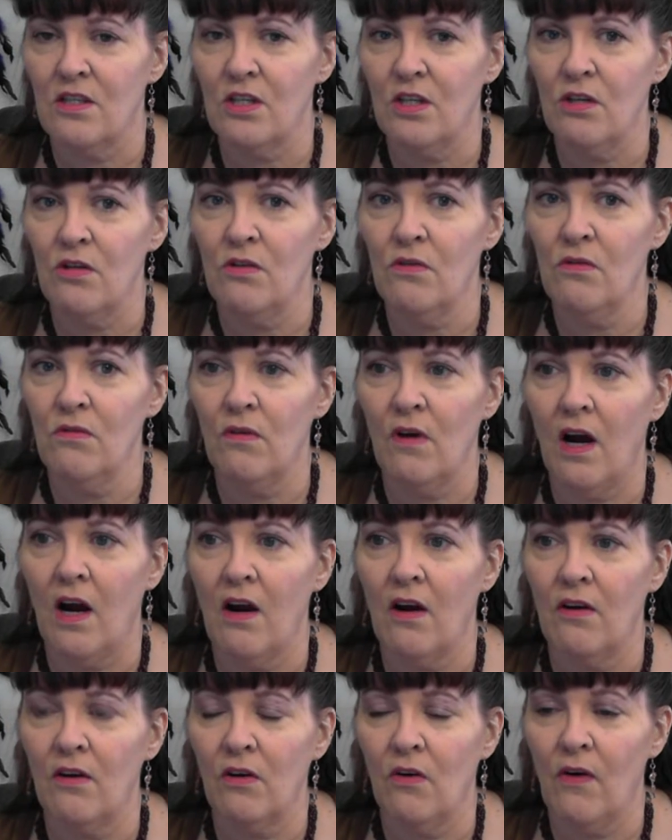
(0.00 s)
you
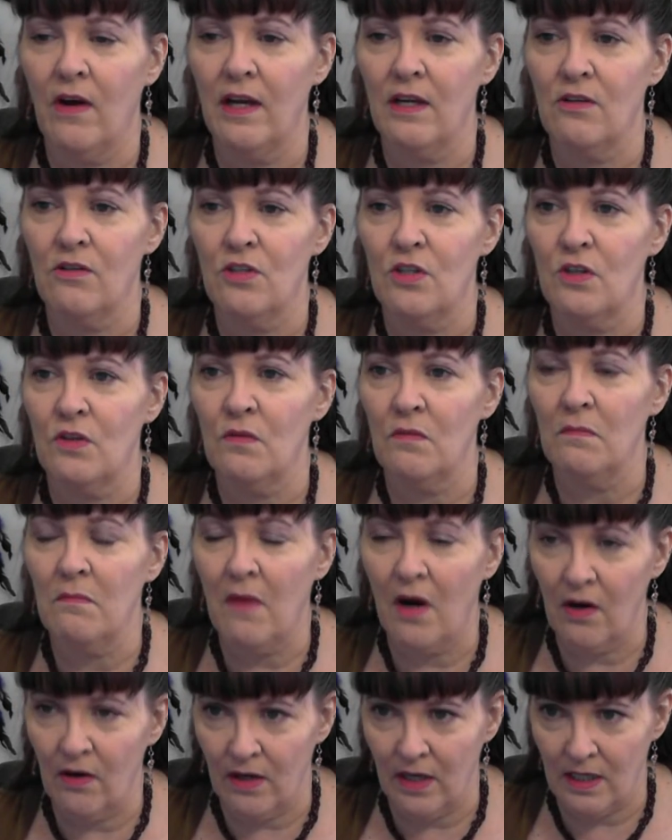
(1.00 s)
are going to
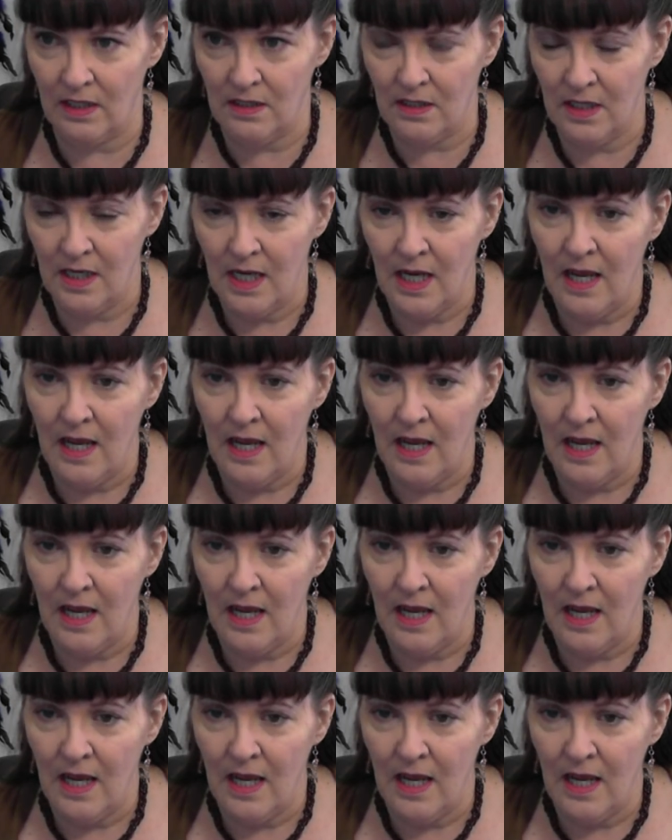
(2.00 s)
mark it.